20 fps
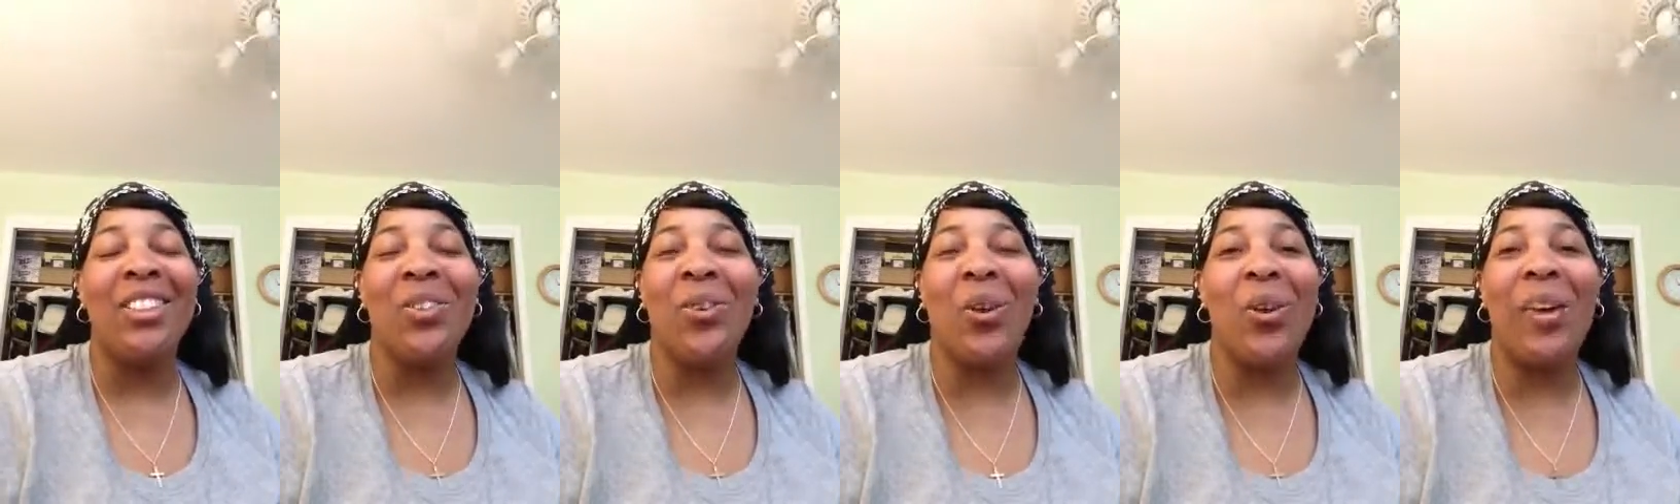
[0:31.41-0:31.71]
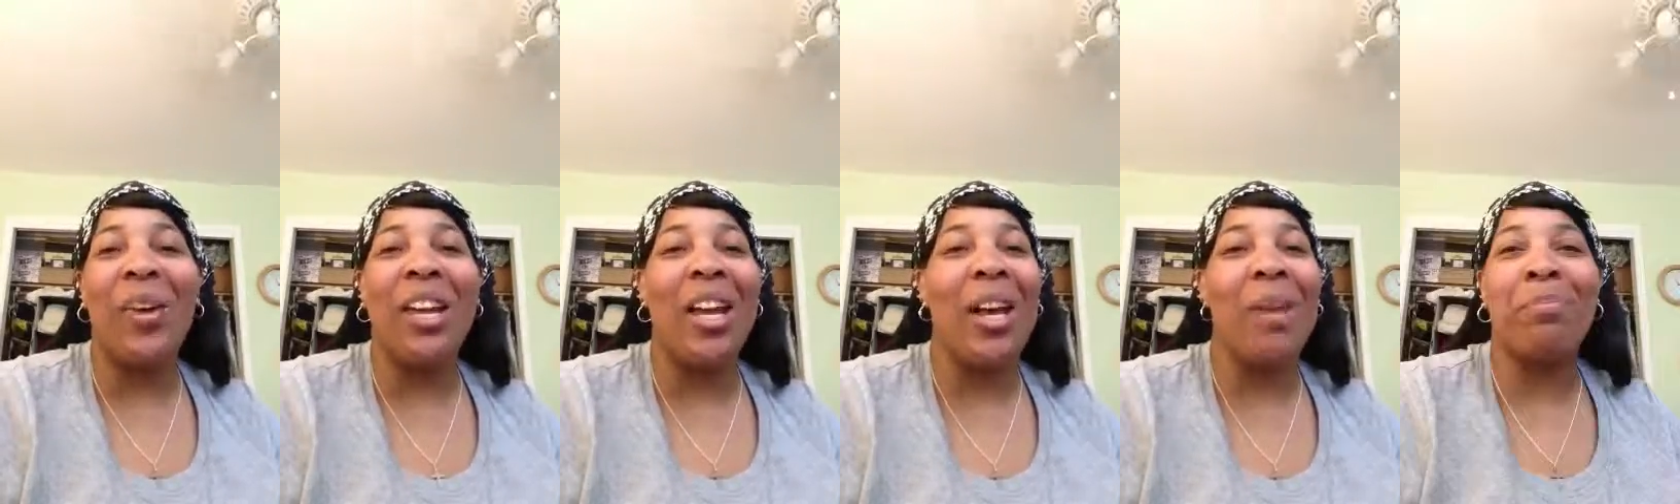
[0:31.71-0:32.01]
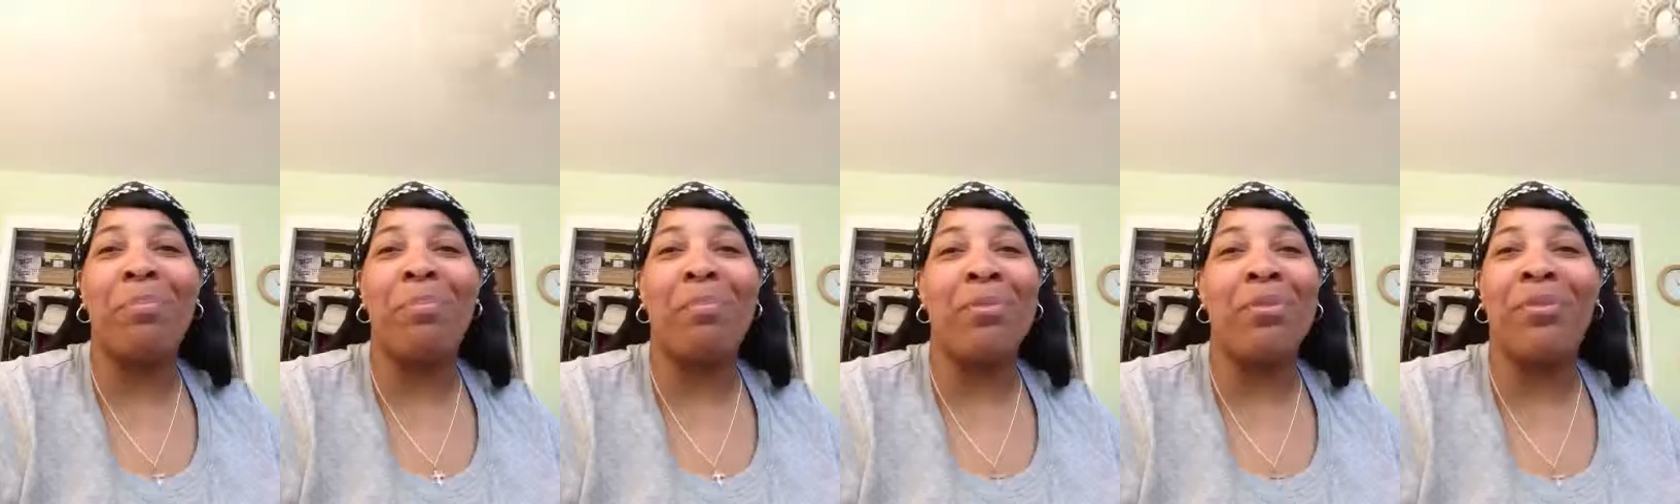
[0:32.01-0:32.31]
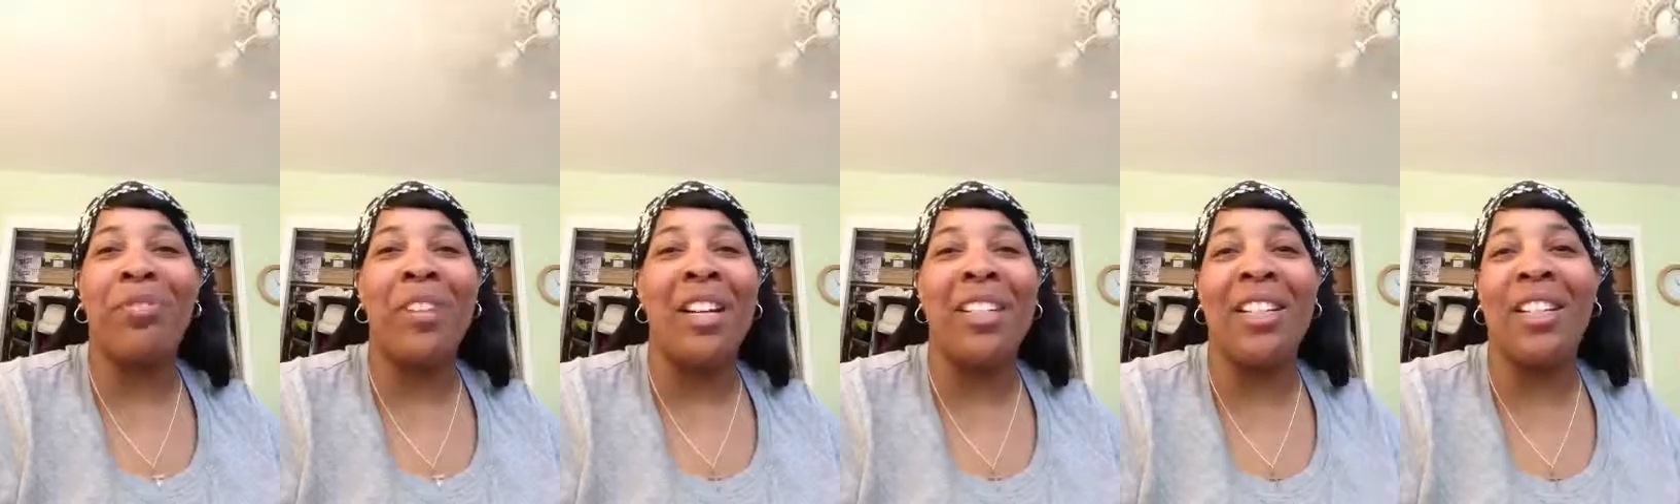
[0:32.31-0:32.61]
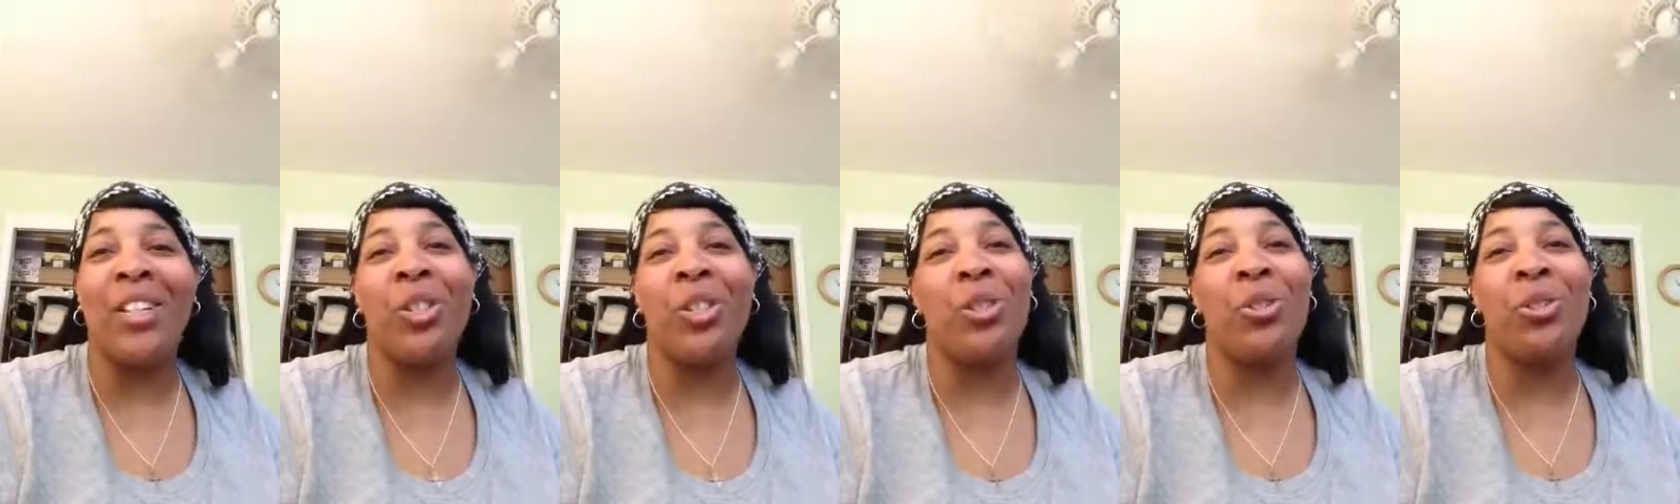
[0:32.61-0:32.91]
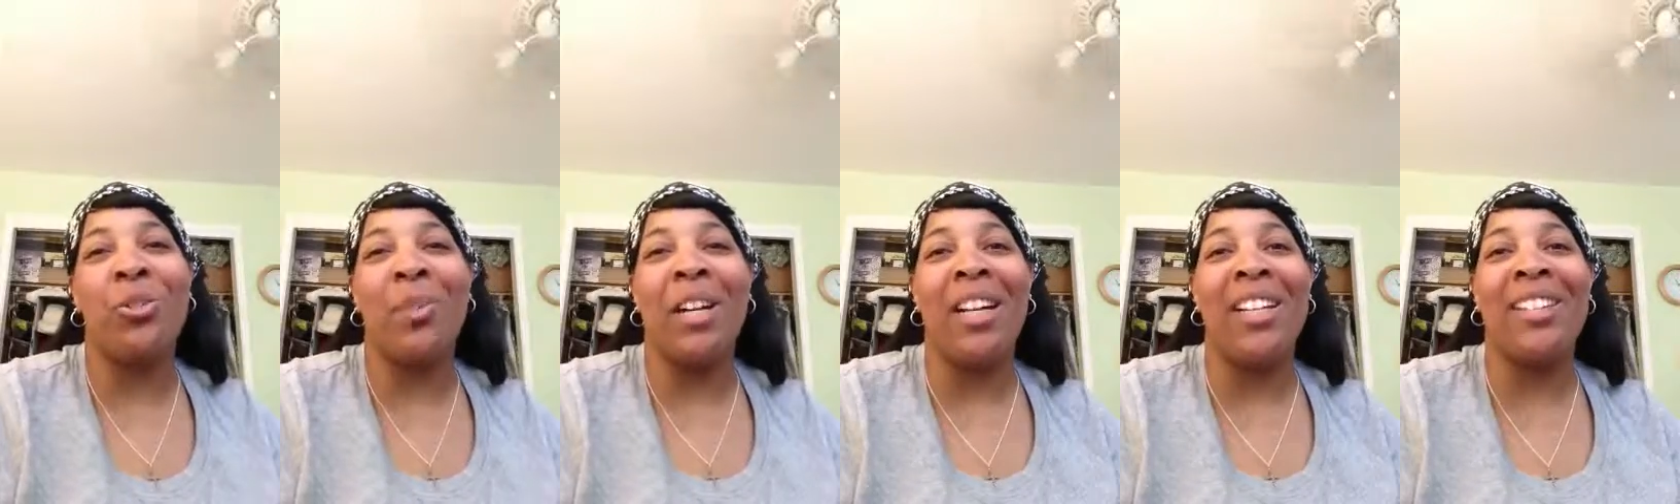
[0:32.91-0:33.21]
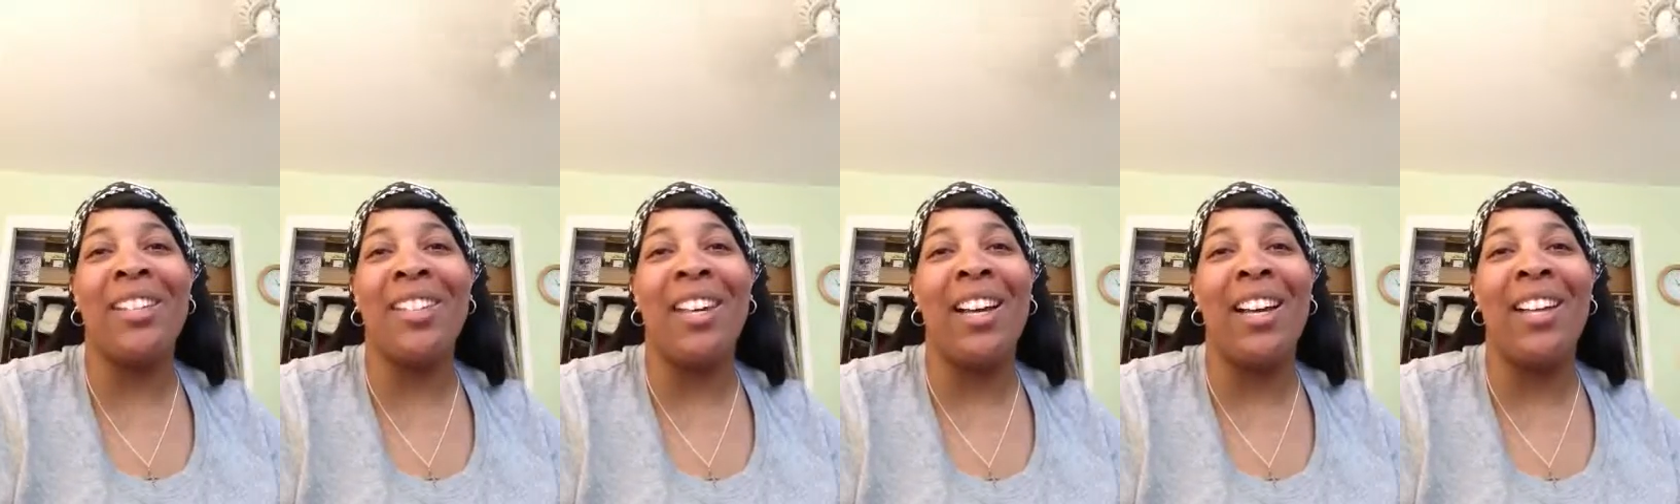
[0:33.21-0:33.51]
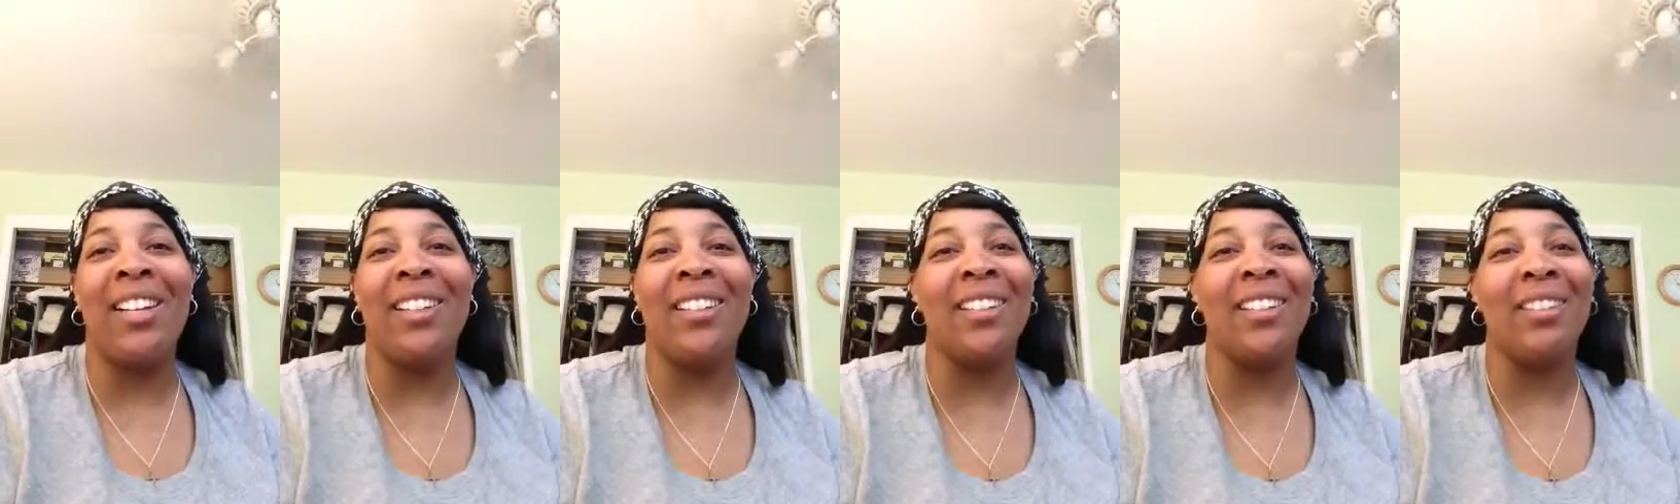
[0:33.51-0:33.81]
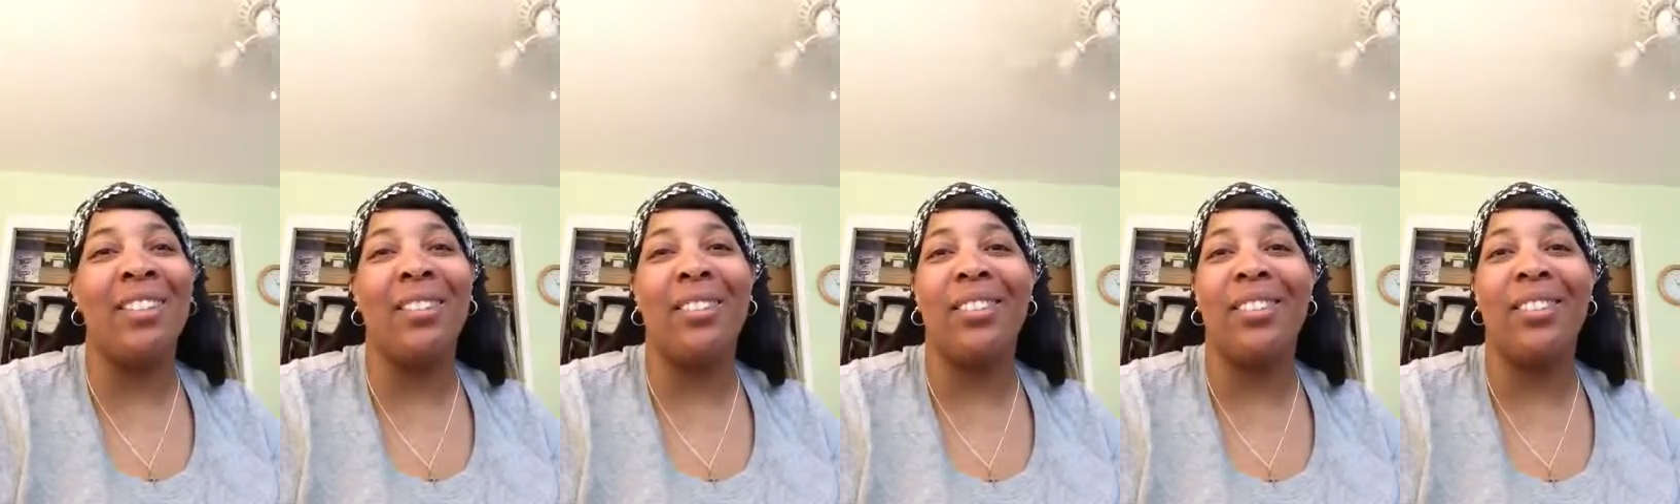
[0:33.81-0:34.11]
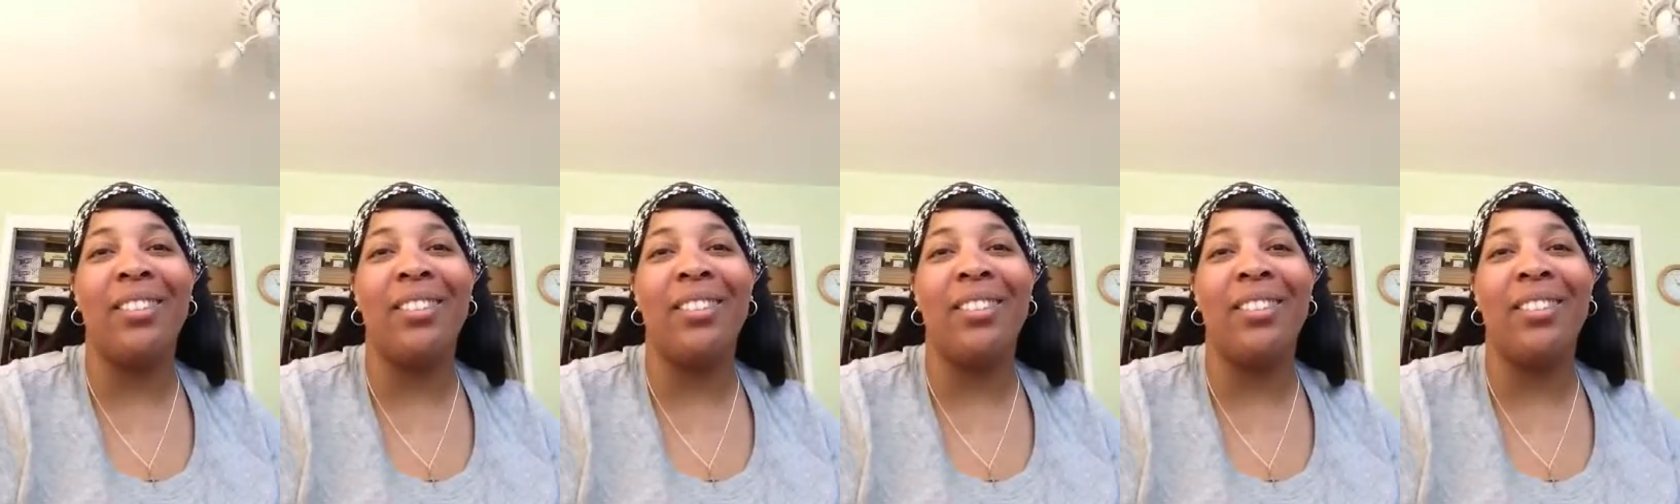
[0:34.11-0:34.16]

Growing up, finding shoes my size